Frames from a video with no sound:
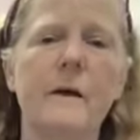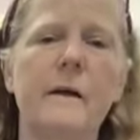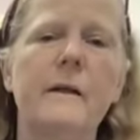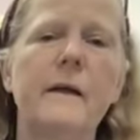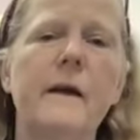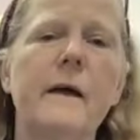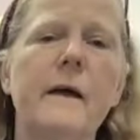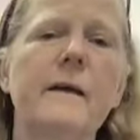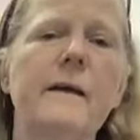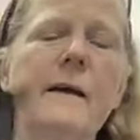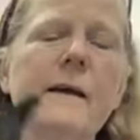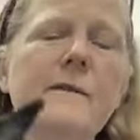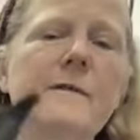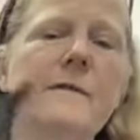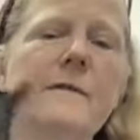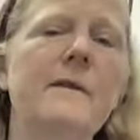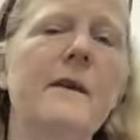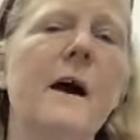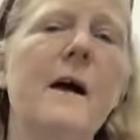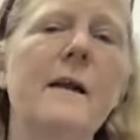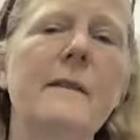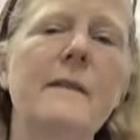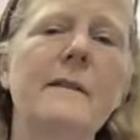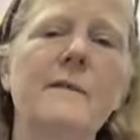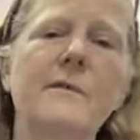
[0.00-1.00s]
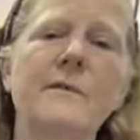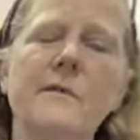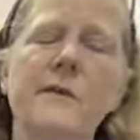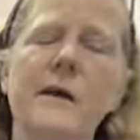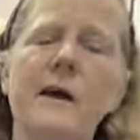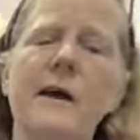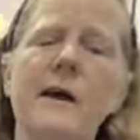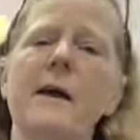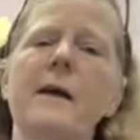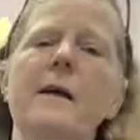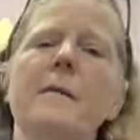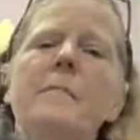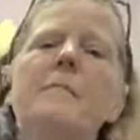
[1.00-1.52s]
that it's not the
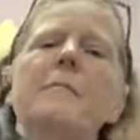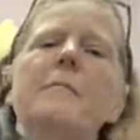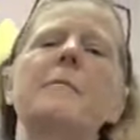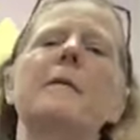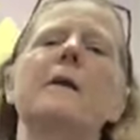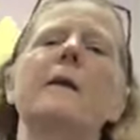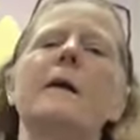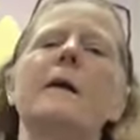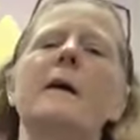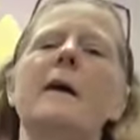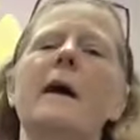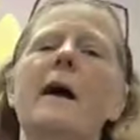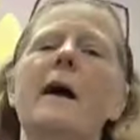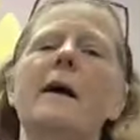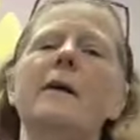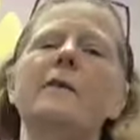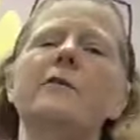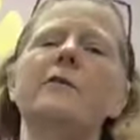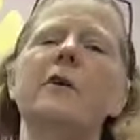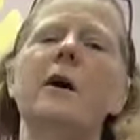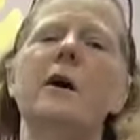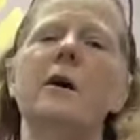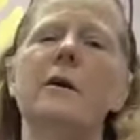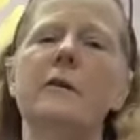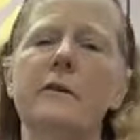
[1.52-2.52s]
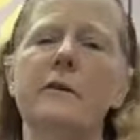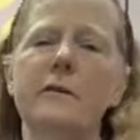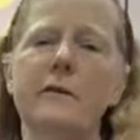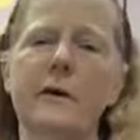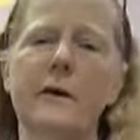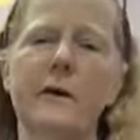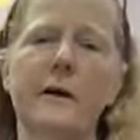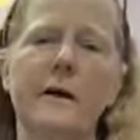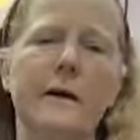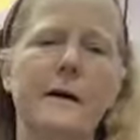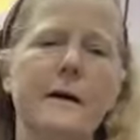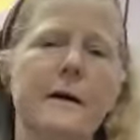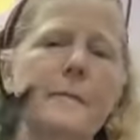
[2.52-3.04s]
same as cuddle
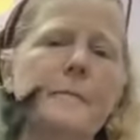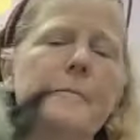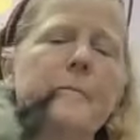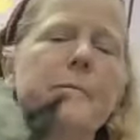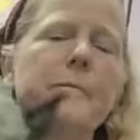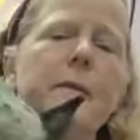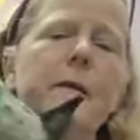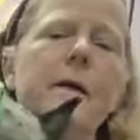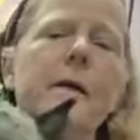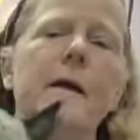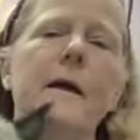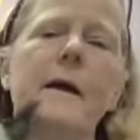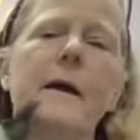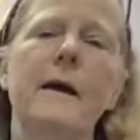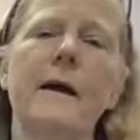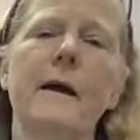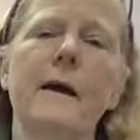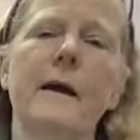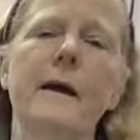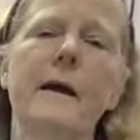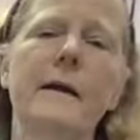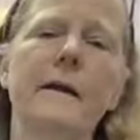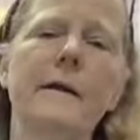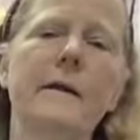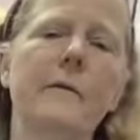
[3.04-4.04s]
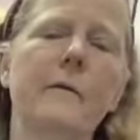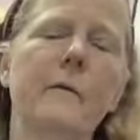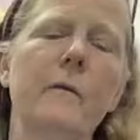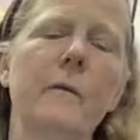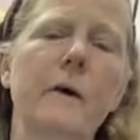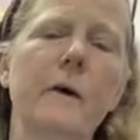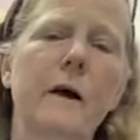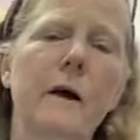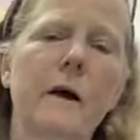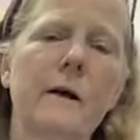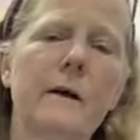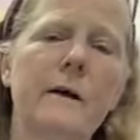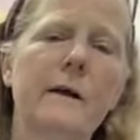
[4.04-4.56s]
time, and we're
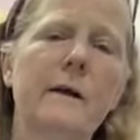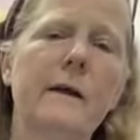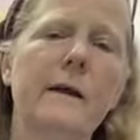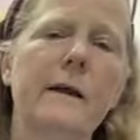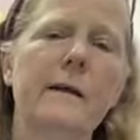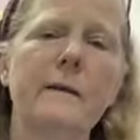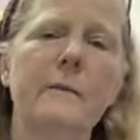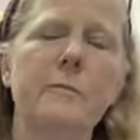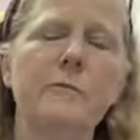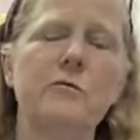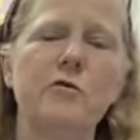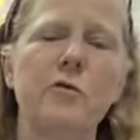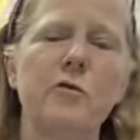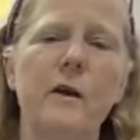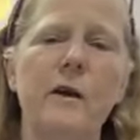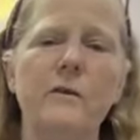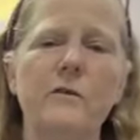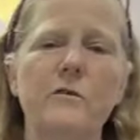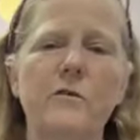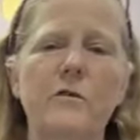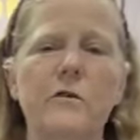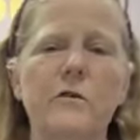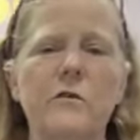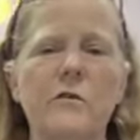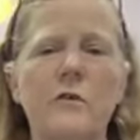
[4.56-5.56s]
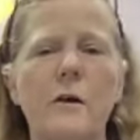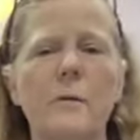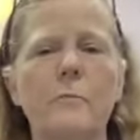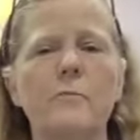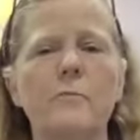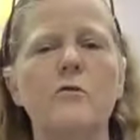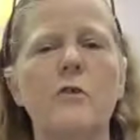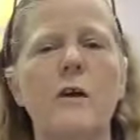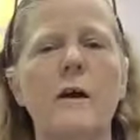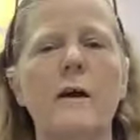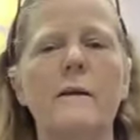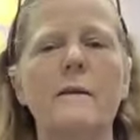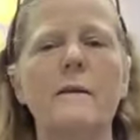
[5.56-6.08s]
not going to let them change the
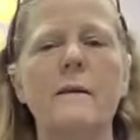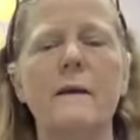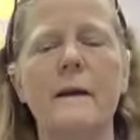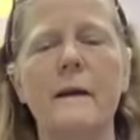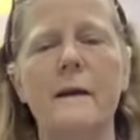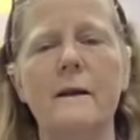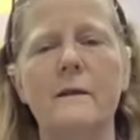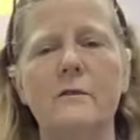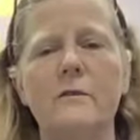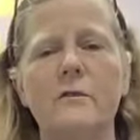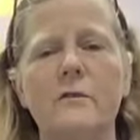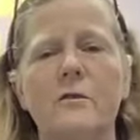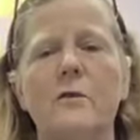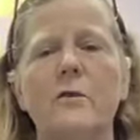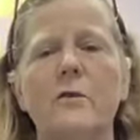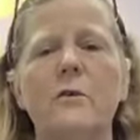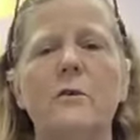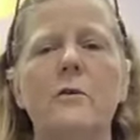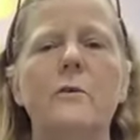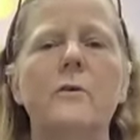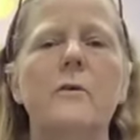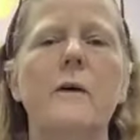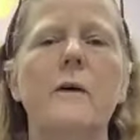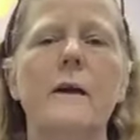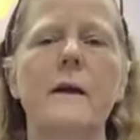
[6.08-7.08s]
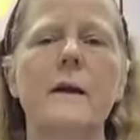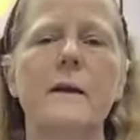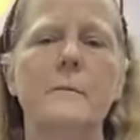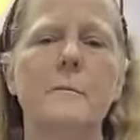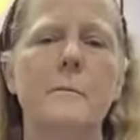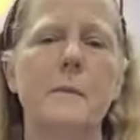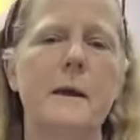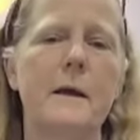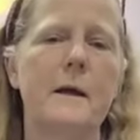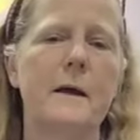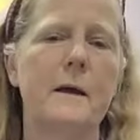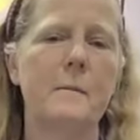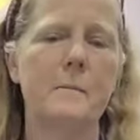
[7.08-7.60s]
subject into it
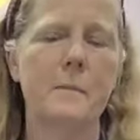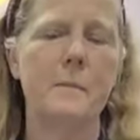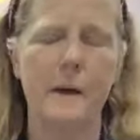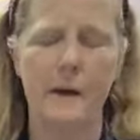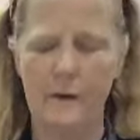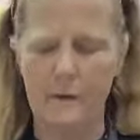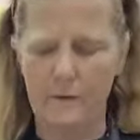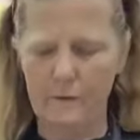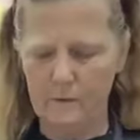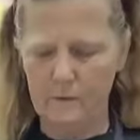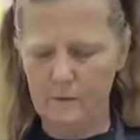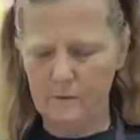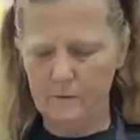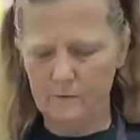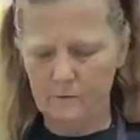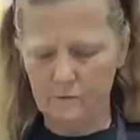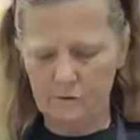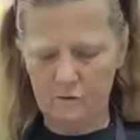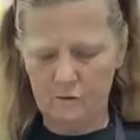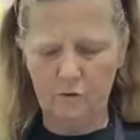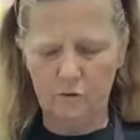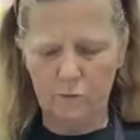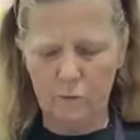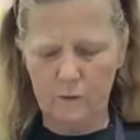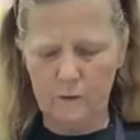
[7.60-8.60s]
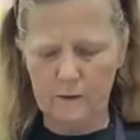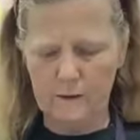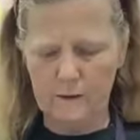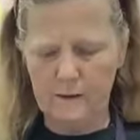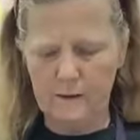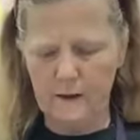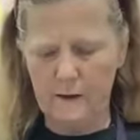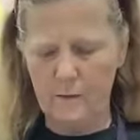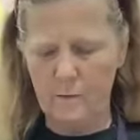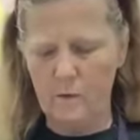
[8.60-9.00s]
being about just what they